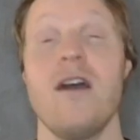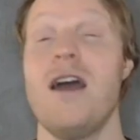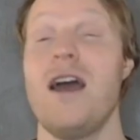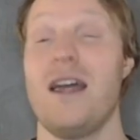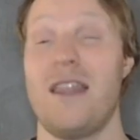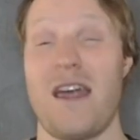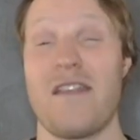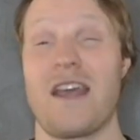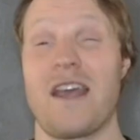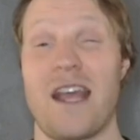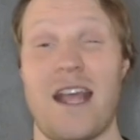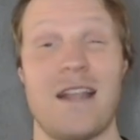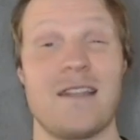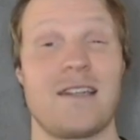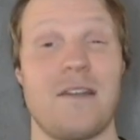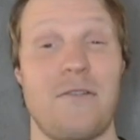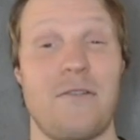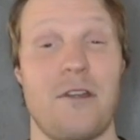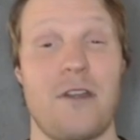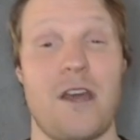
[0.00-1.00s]
and then against
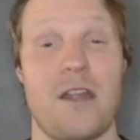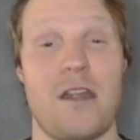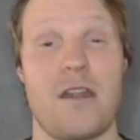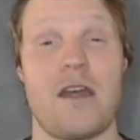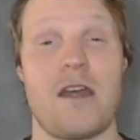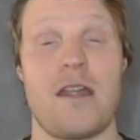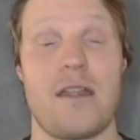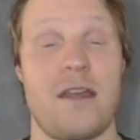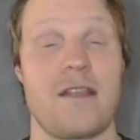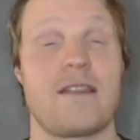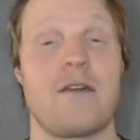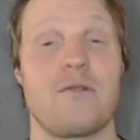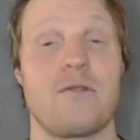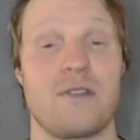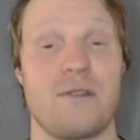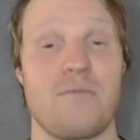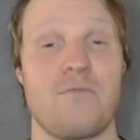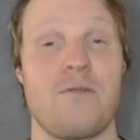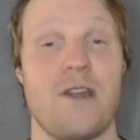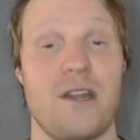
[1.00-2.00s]
Sheffield United, I think that was
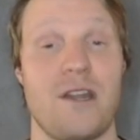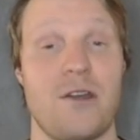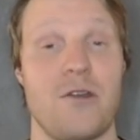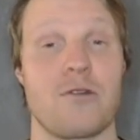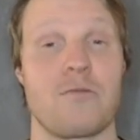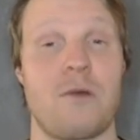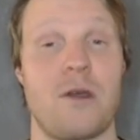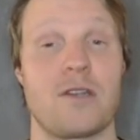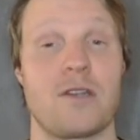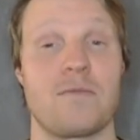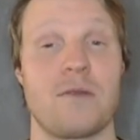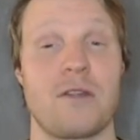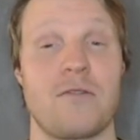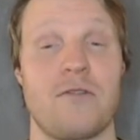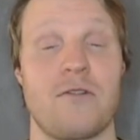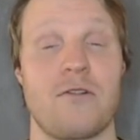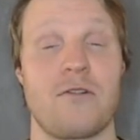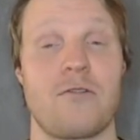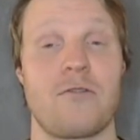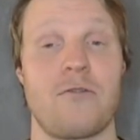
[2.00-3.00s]
a pretty good prospect
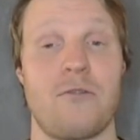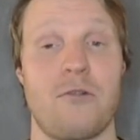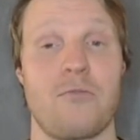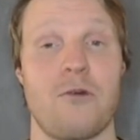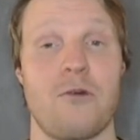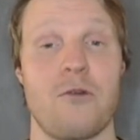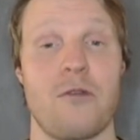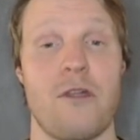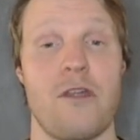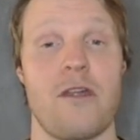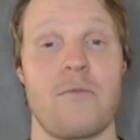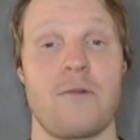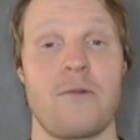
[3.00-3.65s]
for both of them,